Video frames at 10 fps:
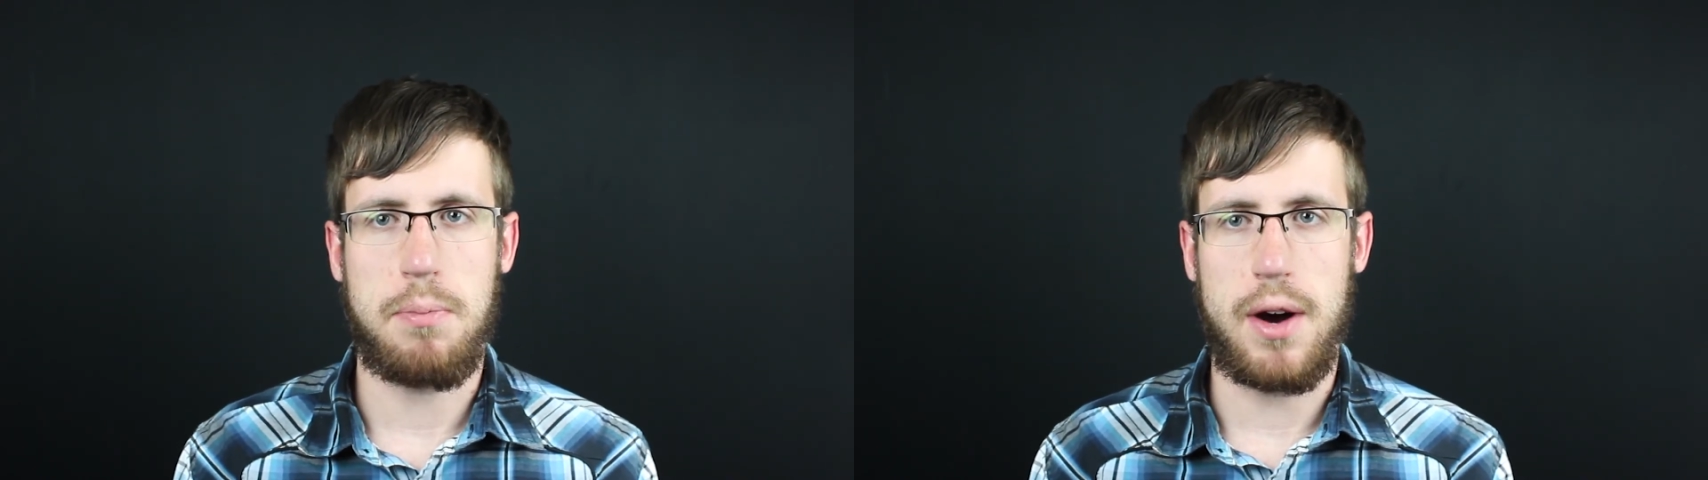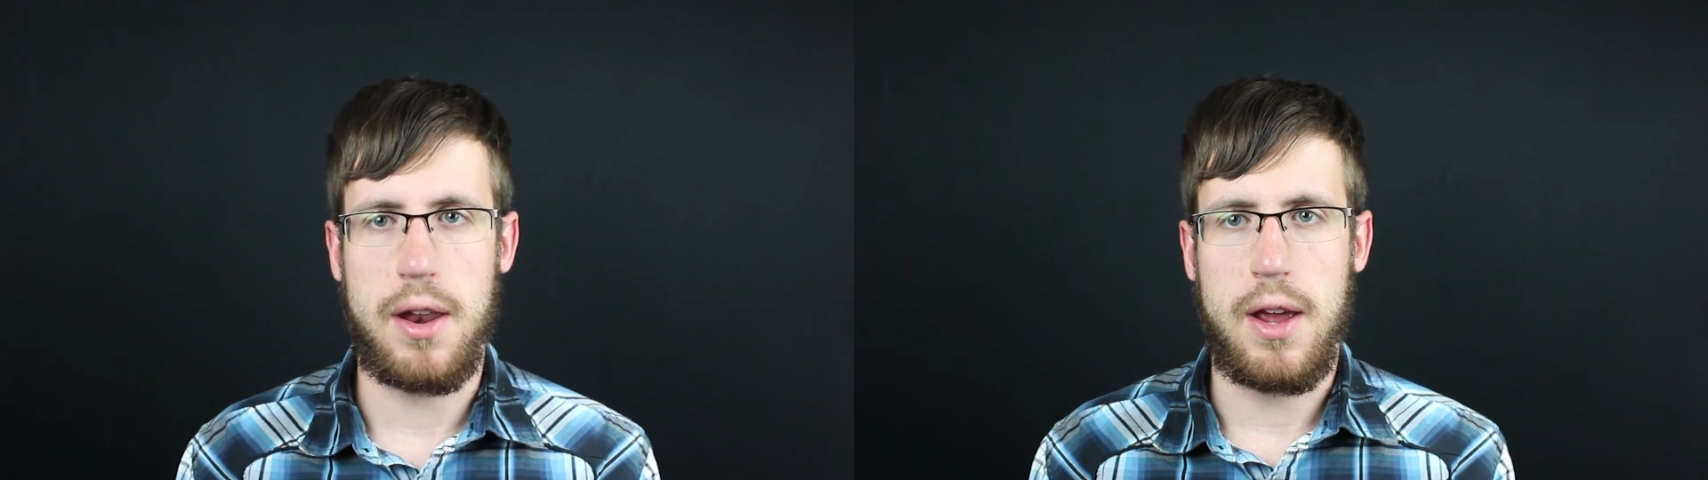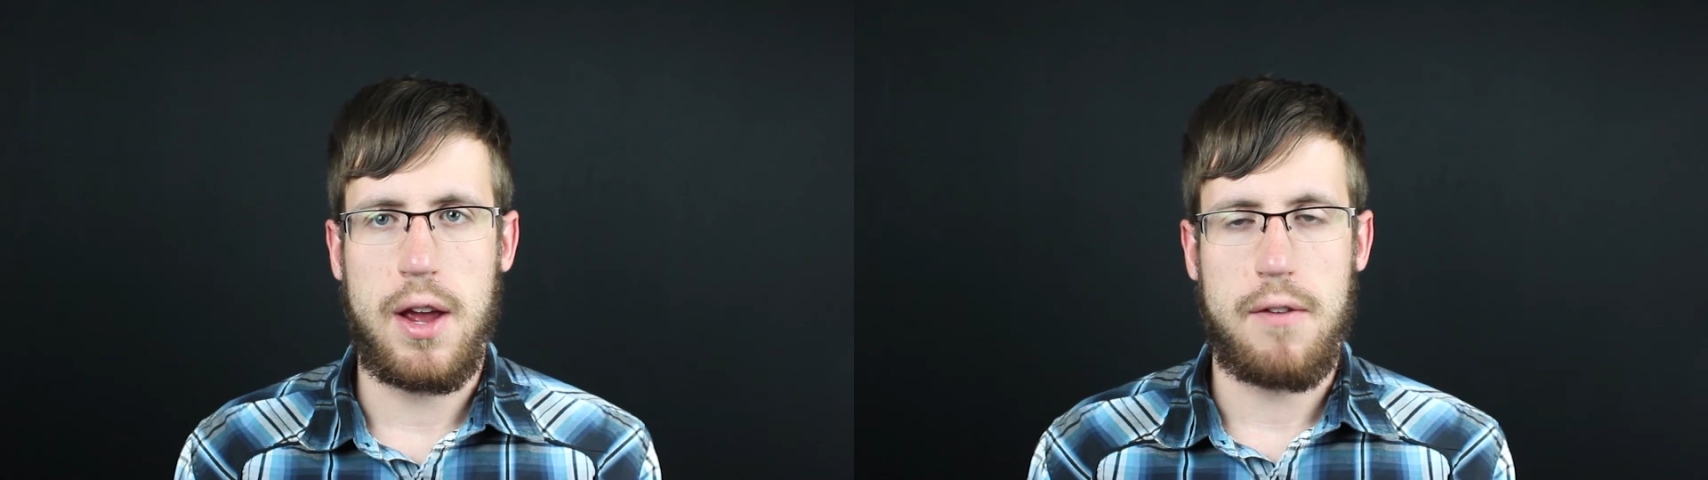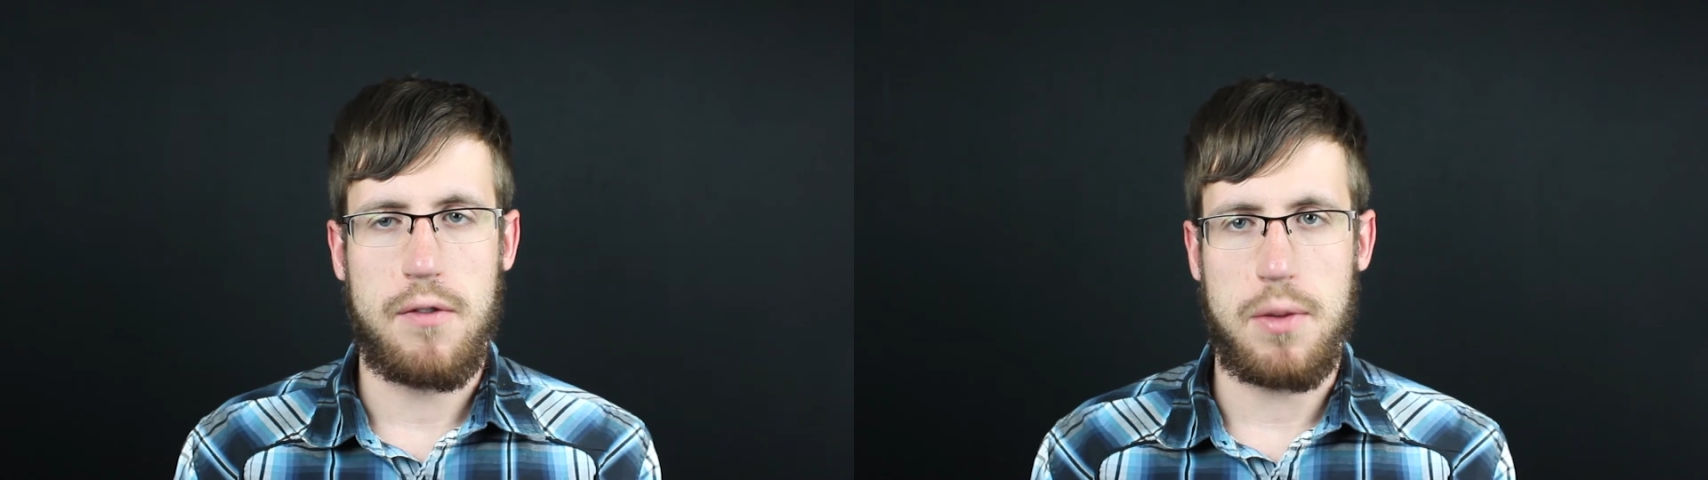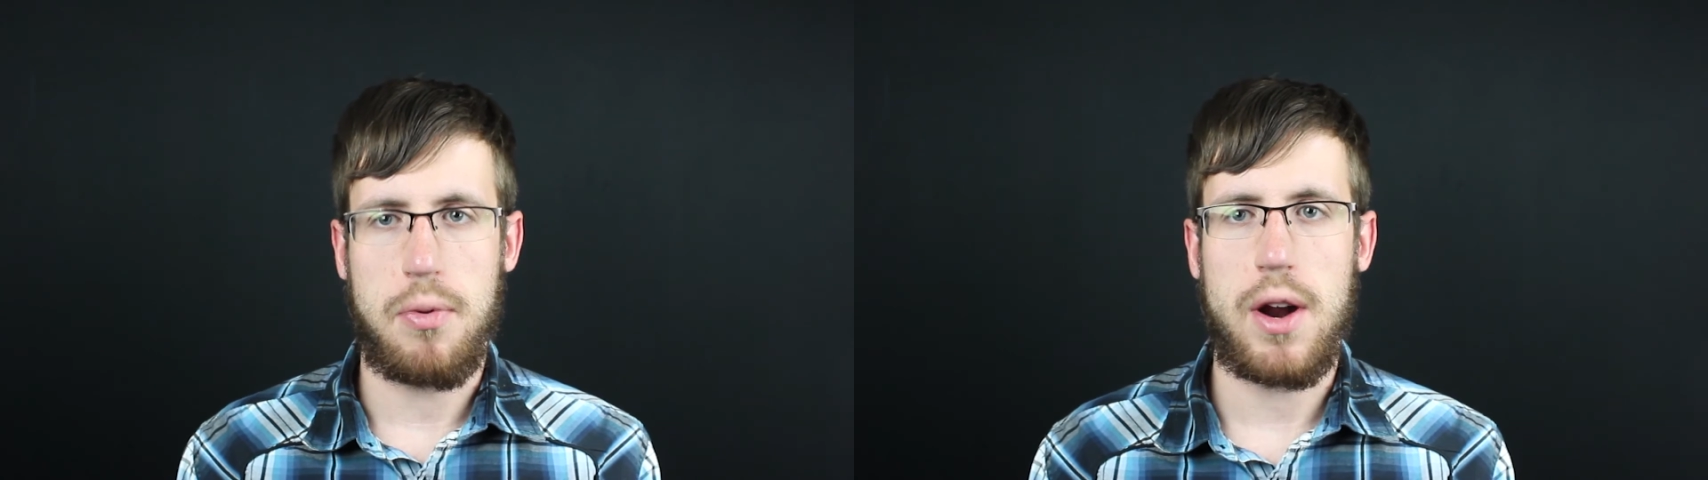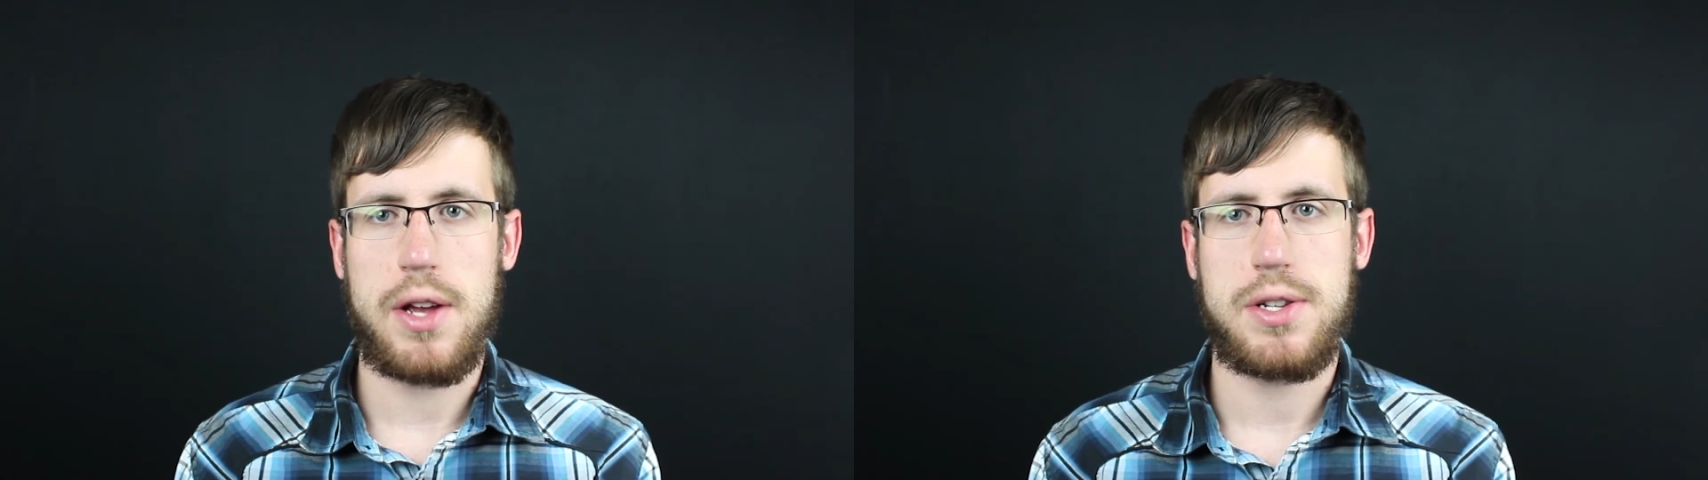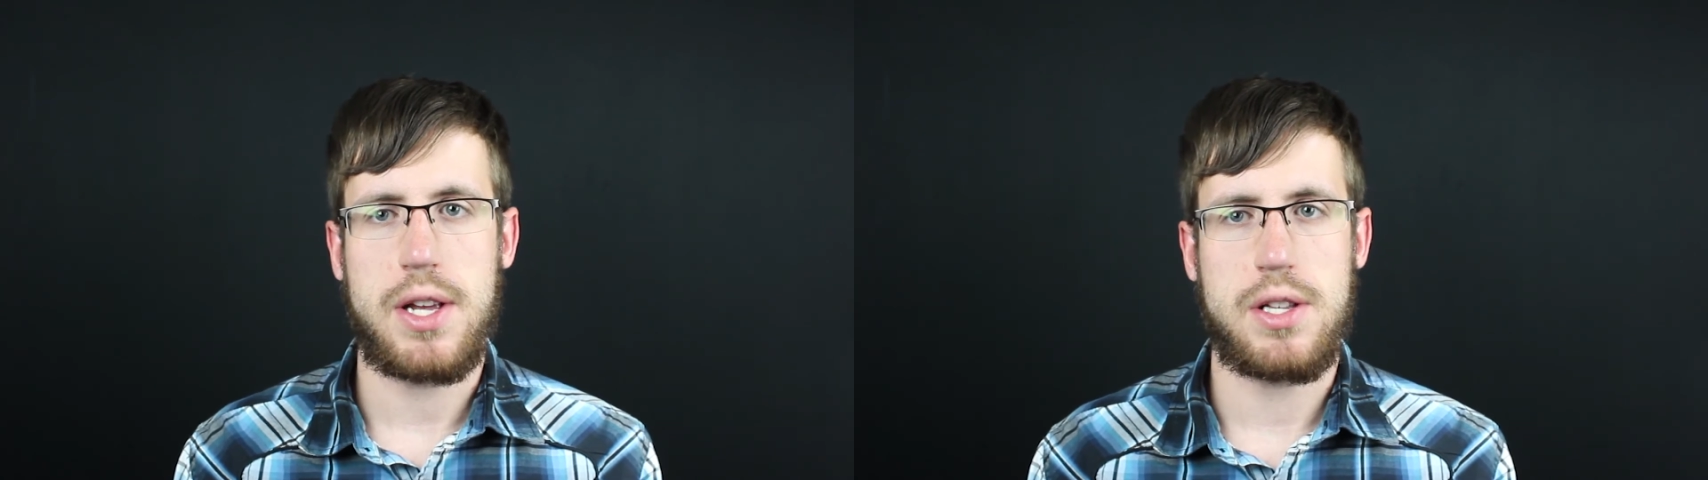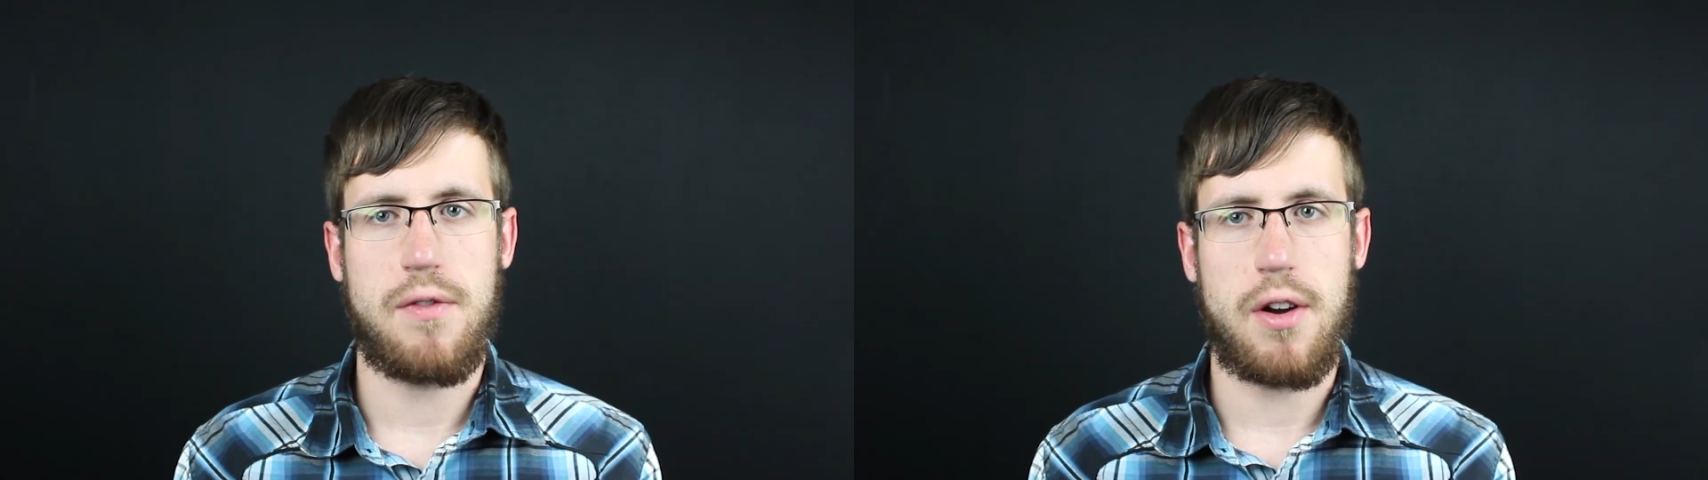but for the price
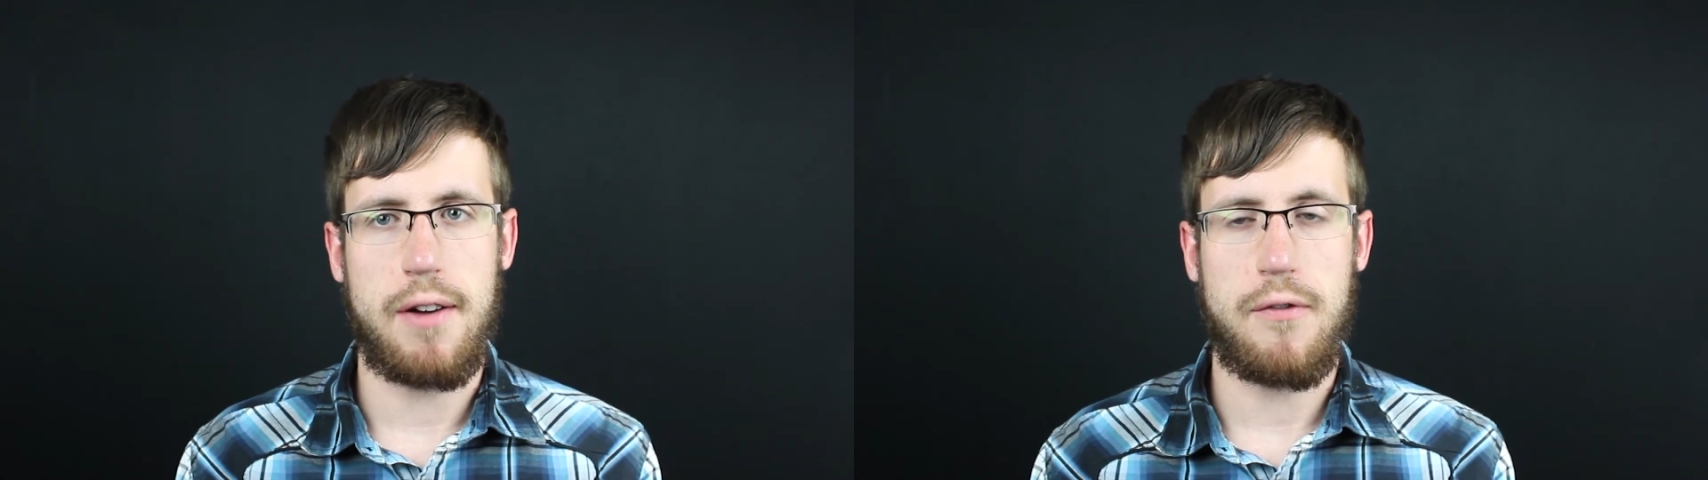it's very